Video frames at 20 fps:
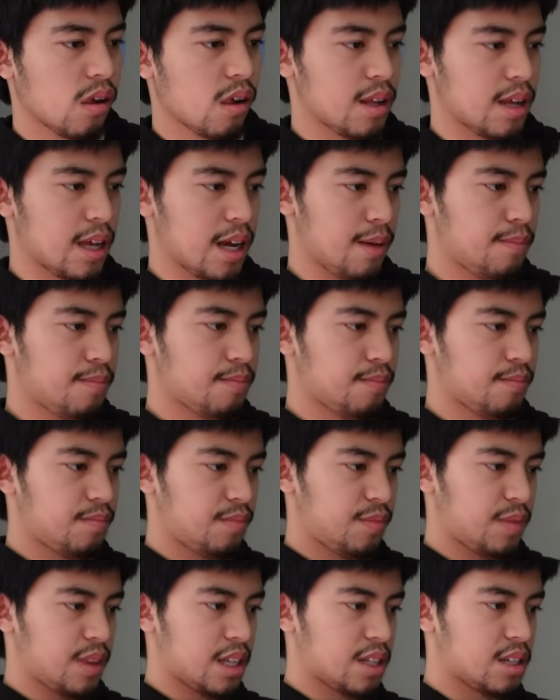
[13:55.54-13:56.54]
Yep,
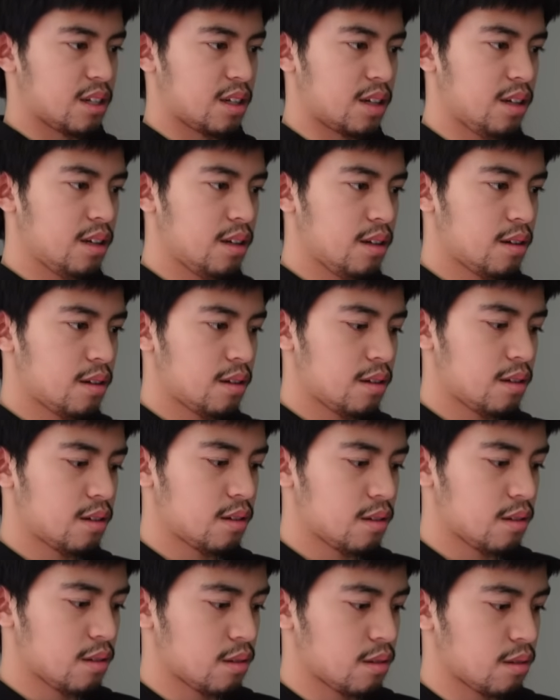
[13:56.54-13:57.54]
it's good.
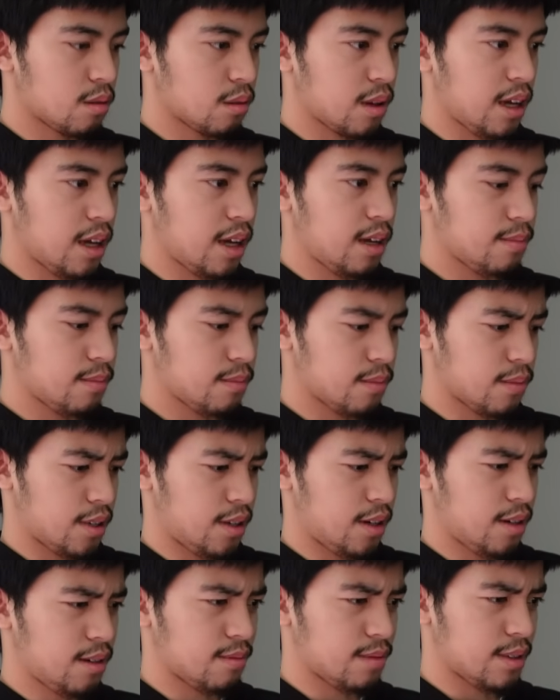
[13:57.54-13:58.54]
Okay, all
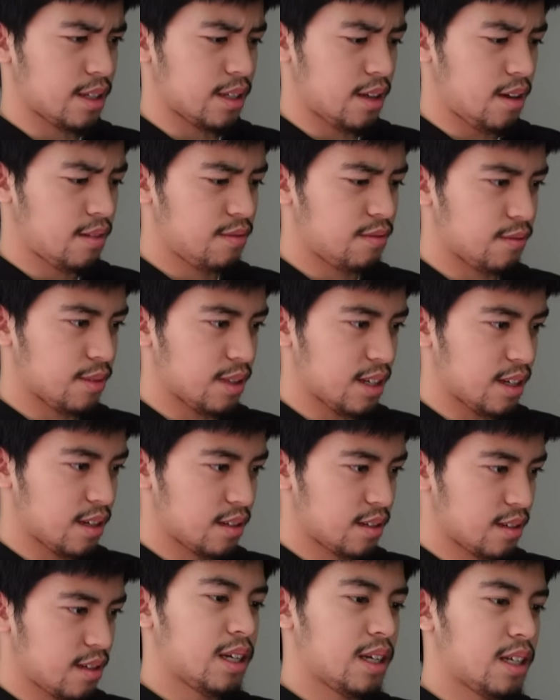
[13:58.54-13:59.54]
right, it's enough. What the
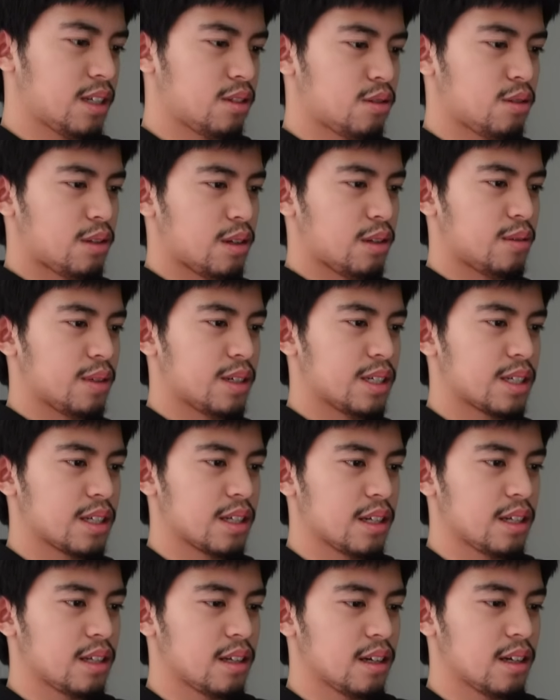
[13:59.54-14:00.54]
heck? one ninety-two dot one
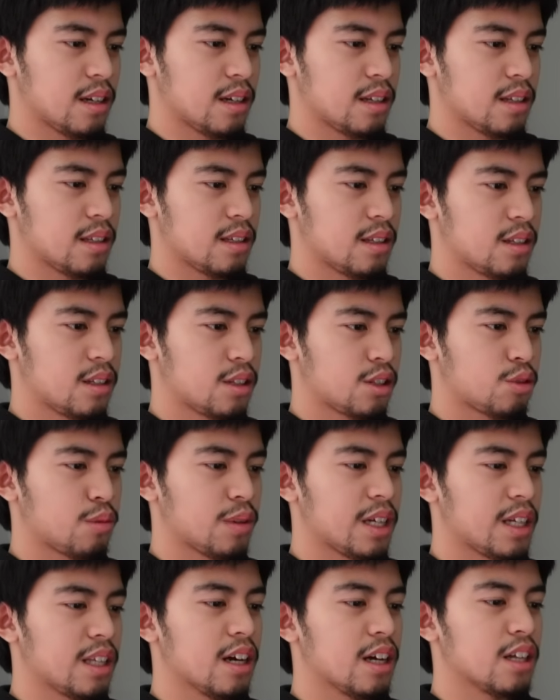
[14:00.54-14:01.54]
sixty-eight dot
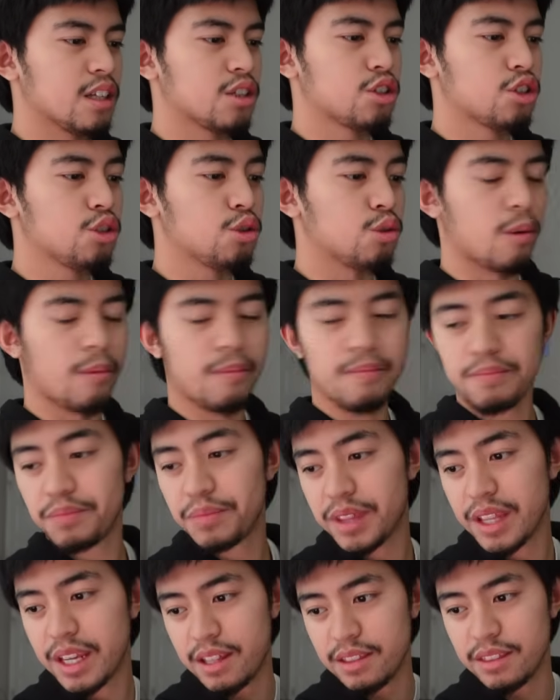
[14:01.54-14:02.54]
twenty dot two.
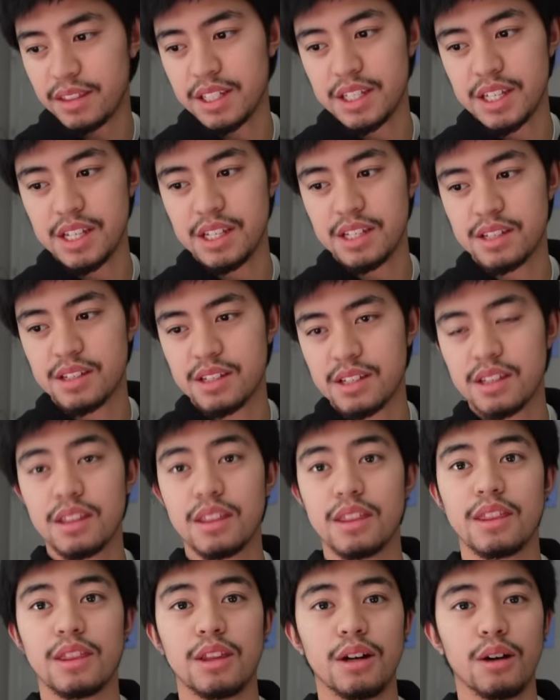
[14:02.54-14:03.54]
This is
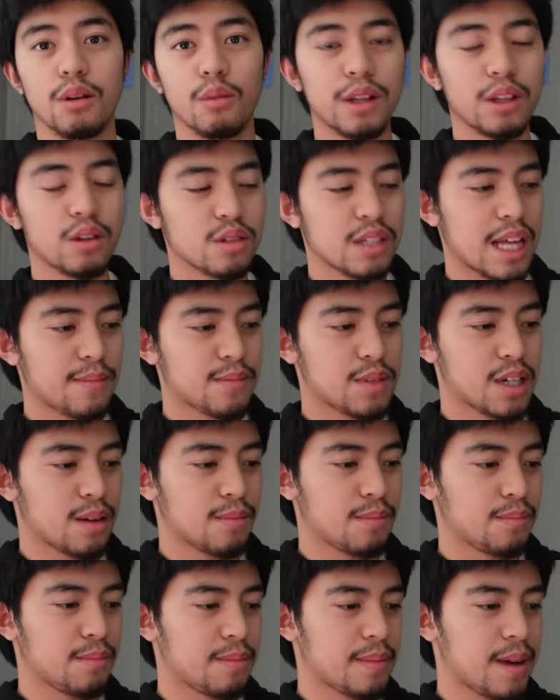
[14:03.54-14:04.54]
the Windows
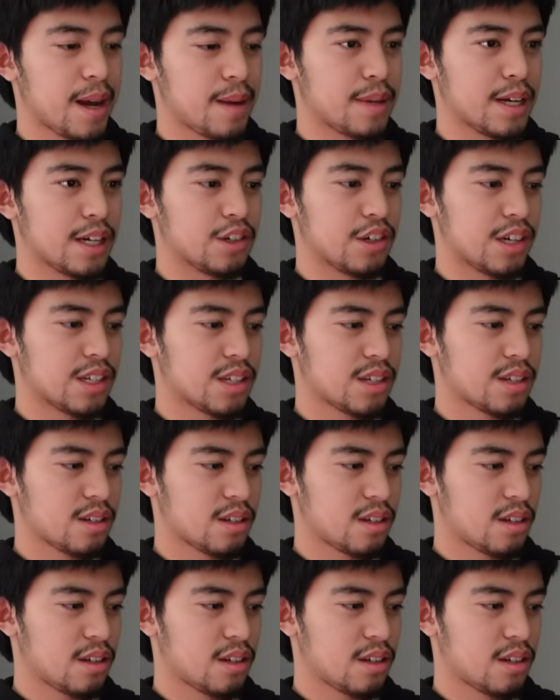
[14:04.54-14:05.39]
laptop I P address,